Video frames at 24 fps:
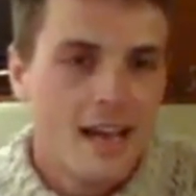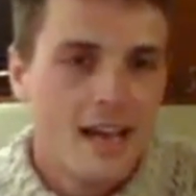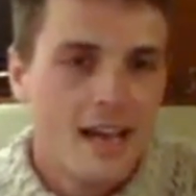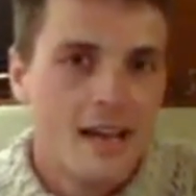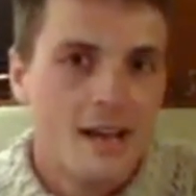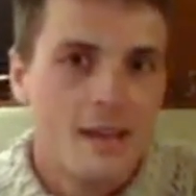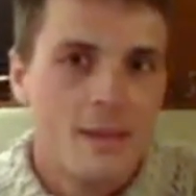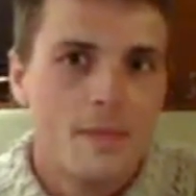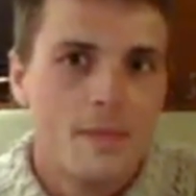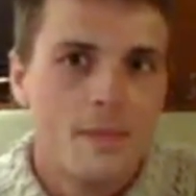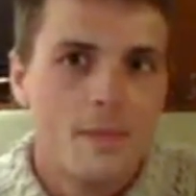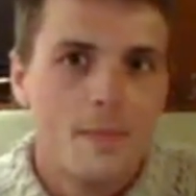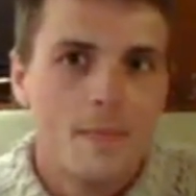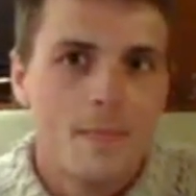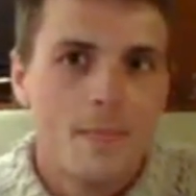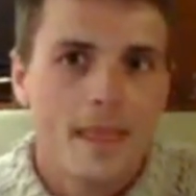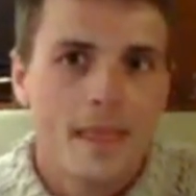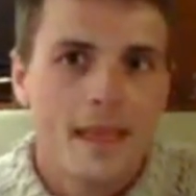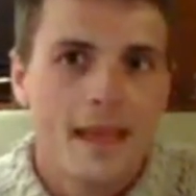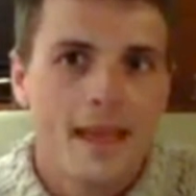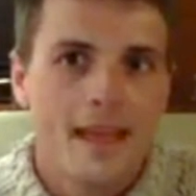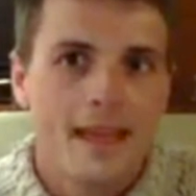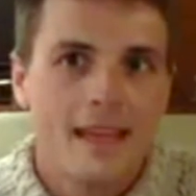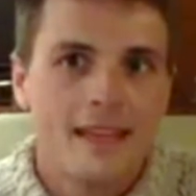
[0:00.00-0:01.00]

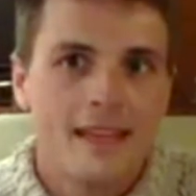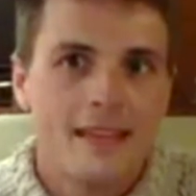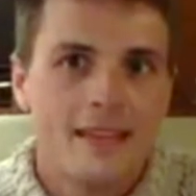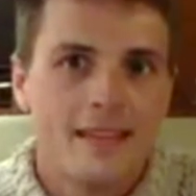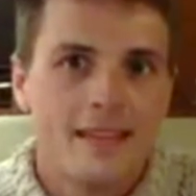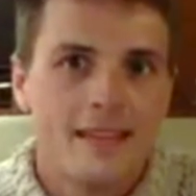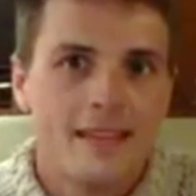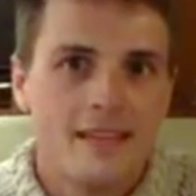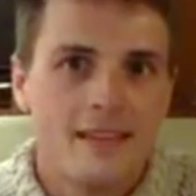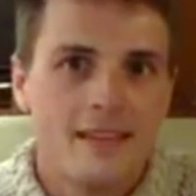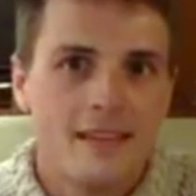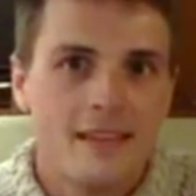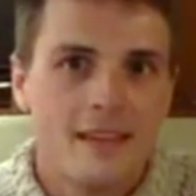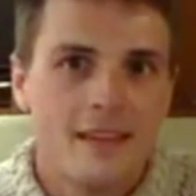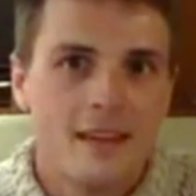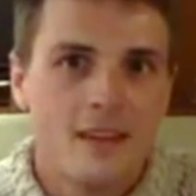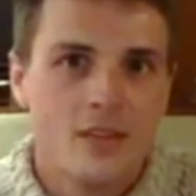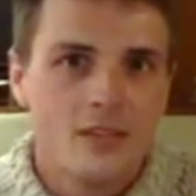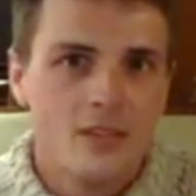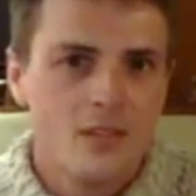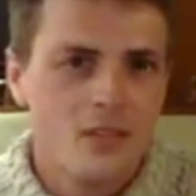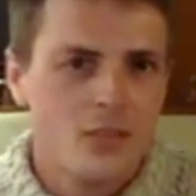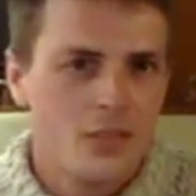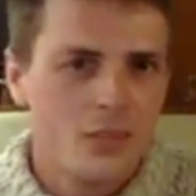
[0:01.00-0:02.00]
And
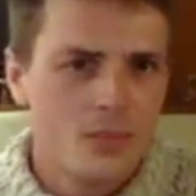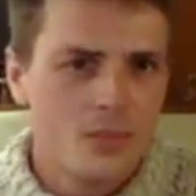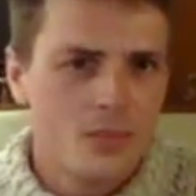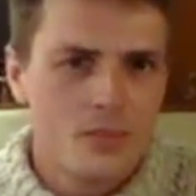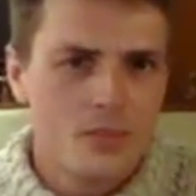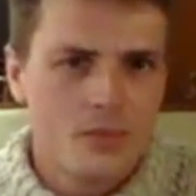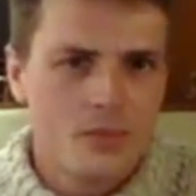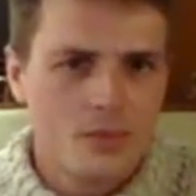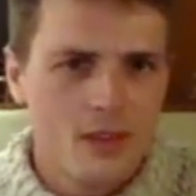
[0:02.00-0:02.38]
also to